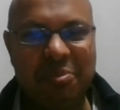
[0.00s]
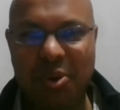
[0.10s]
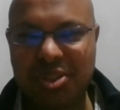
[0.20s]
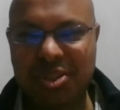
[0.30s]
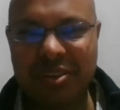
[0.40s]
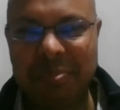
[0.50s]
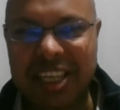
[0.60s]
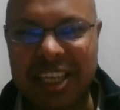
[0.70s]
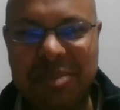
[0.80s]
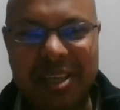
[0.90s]
most of the
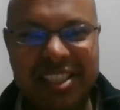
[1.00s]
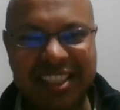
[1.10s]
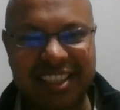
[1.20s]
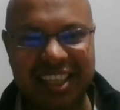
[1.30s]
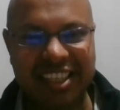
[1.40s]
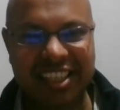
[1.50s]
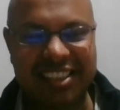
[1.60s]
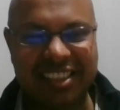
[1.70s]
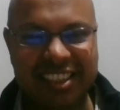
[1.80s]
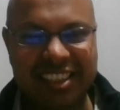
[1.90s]
participants here, and
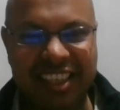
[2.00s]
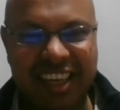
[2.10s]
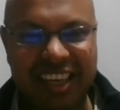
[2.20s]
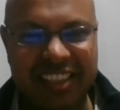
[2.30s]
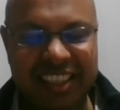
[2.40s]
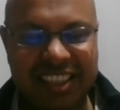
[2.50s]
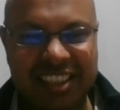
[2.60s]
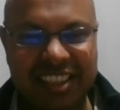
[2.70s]
I think